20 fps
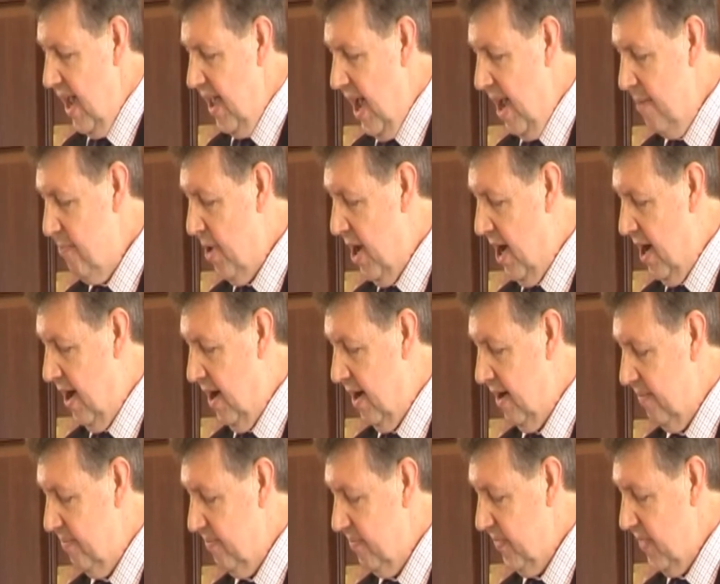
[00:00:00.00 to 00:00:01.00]
and
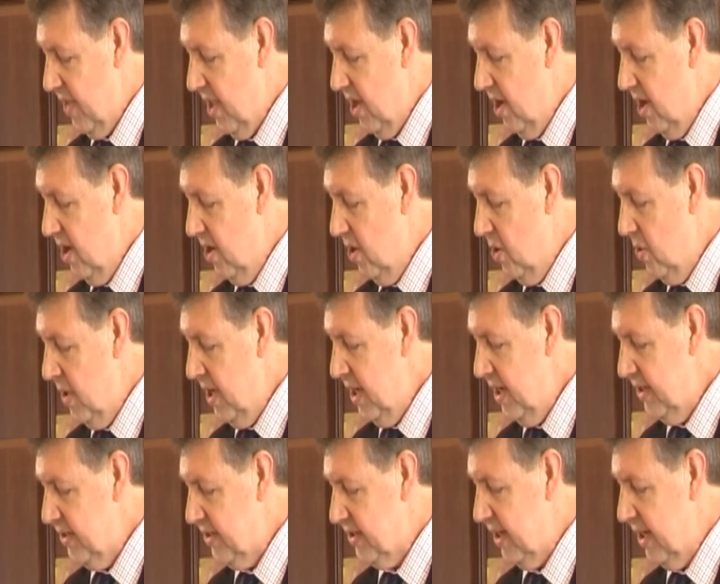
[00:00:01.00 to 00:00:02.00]
Pa,
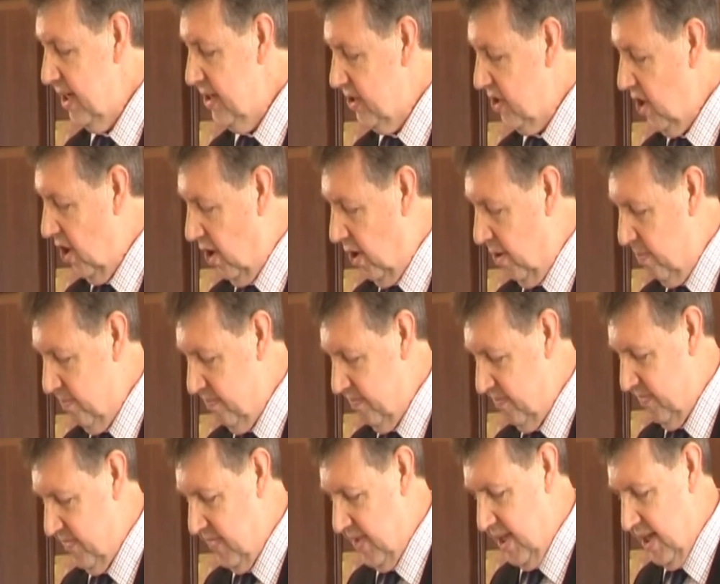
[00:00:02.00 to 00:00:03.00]
Louise and Tom,
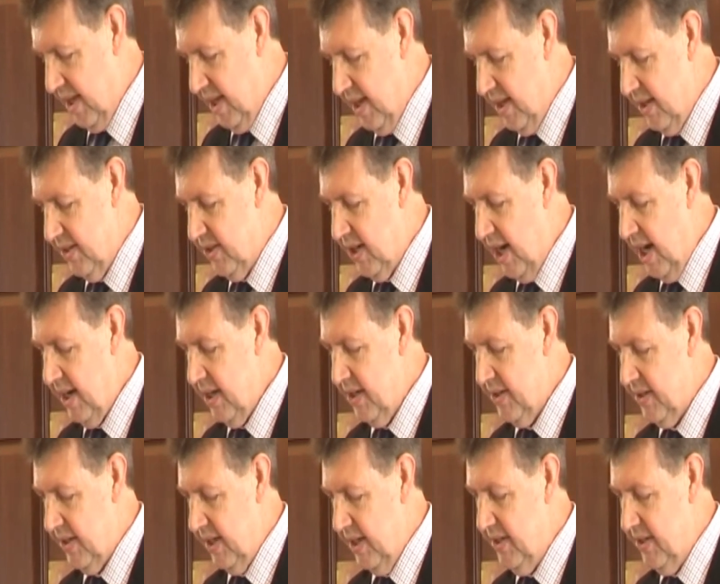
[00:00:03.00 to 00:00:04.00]

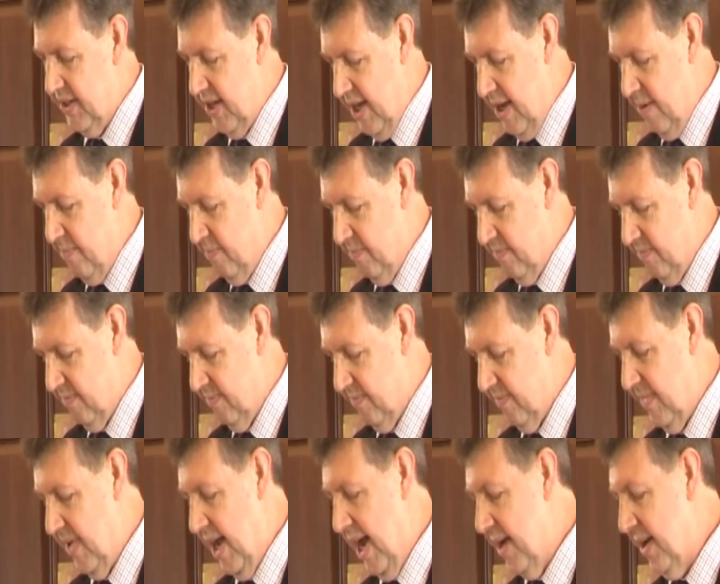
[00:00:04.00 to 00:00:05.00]
Janice and Tim,
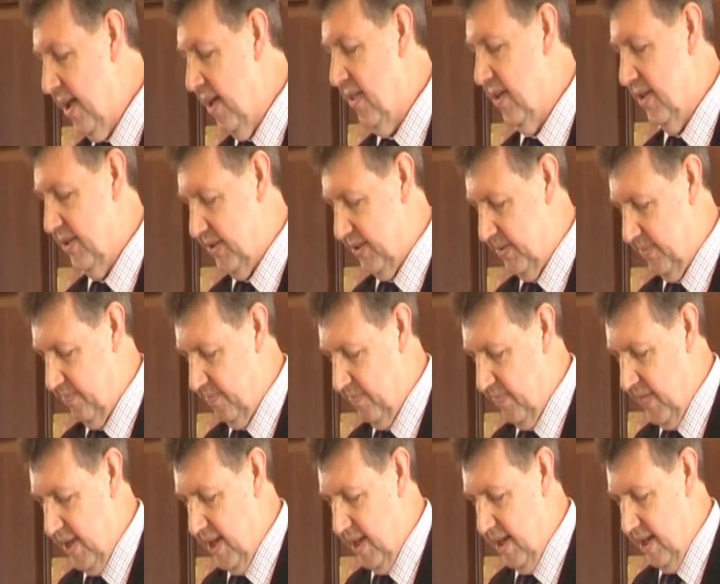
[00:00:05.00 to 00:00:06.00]
and others.
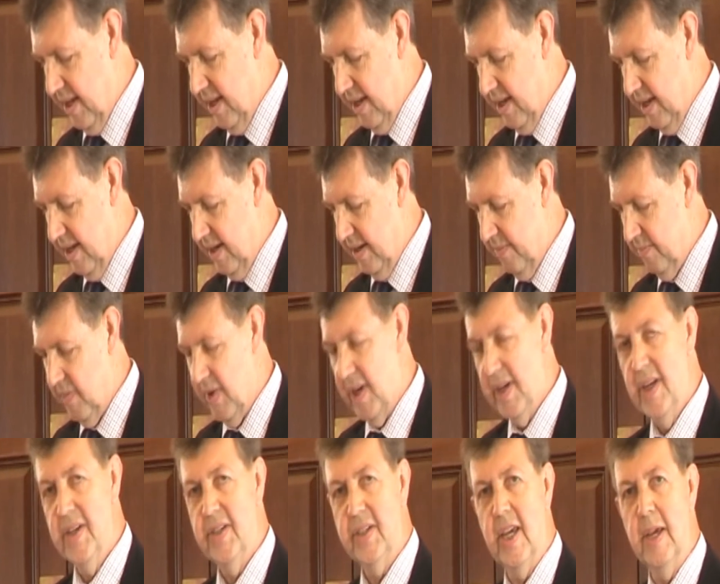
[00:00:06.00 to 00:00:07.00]
I
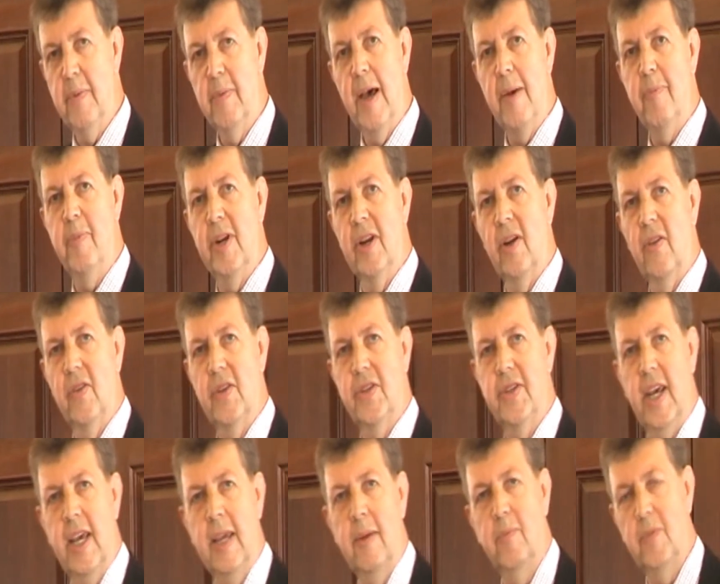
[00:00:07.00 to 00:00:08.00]
need to keep that bit on the
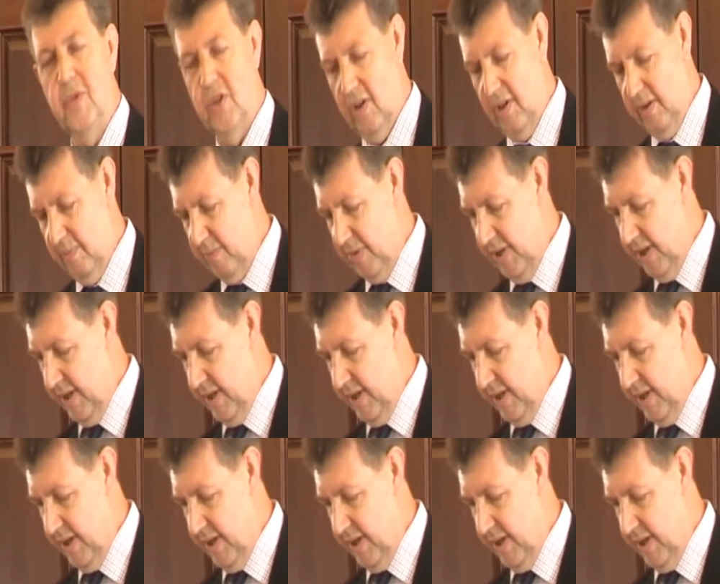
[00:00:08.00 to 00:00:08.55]
tape, John.